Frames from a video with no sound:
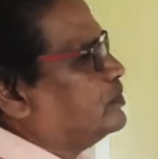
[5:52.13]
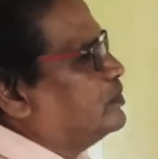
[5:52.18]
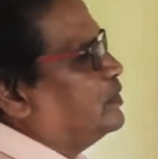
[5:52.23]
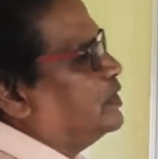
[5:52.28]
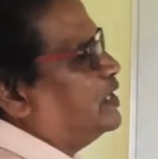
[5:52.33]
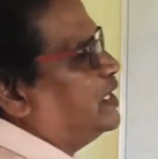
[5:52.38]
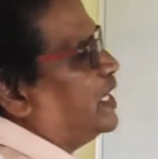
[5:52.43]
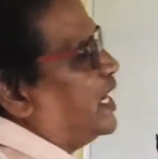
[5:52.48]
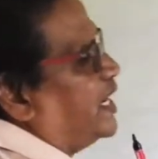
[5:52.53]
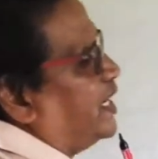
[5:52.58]

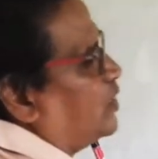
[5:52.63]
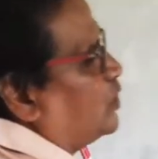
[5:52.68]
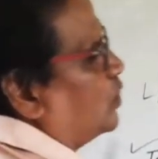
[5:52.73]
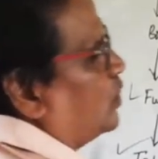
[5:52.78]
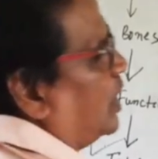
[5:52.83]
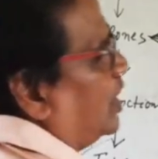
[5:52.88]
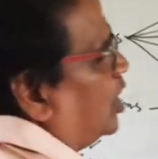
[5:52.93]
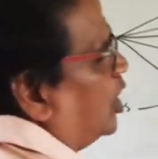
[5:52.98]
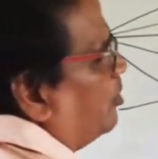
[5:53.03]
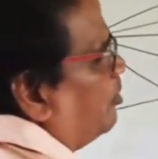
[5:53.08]
Regarding
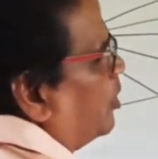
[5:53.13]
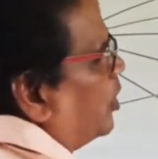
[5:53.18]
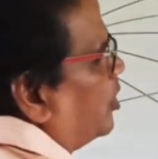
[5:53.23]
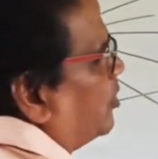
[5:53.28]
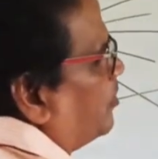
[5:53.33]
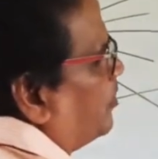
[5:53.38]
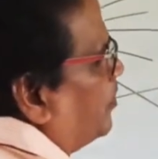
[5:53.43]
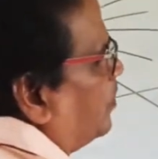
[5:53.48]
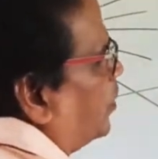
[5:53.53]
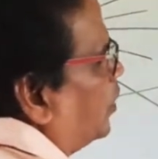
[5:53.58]
total number
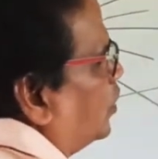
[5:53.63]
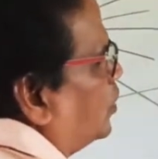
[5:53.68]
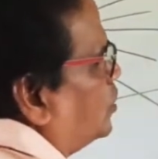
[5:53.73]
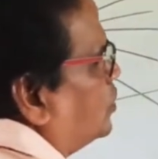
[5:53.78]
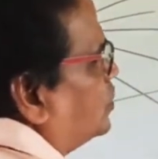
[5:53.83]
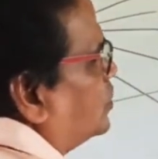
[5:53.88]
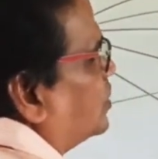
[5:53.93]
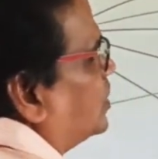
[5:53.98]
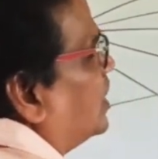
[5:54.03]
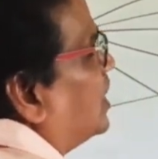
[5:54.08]
of bones
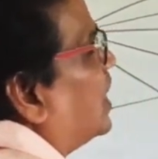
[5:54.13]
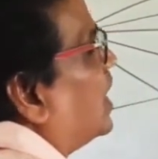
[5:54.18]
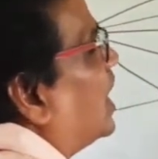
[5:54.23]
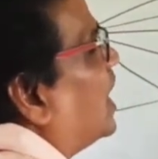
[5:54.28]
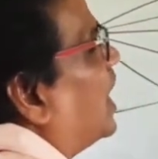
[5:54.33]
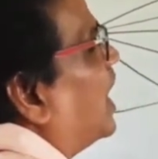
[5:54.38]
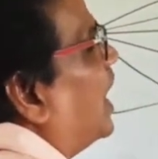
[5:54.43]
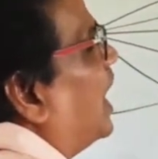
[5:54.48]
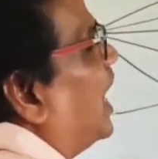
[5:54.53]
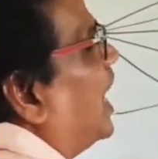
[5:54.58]

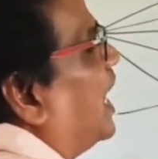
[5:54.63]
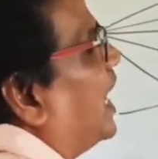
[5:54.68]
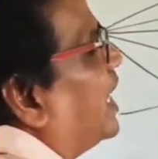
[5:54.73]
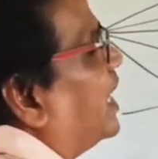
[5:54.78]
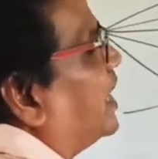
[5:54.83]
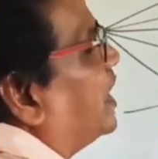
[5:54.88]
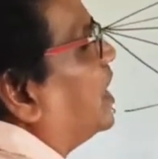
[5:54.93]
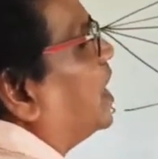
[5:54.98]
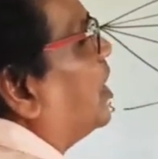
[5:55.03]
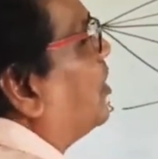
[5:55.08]

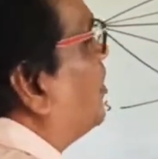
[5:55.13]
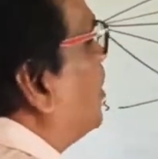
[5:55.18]
and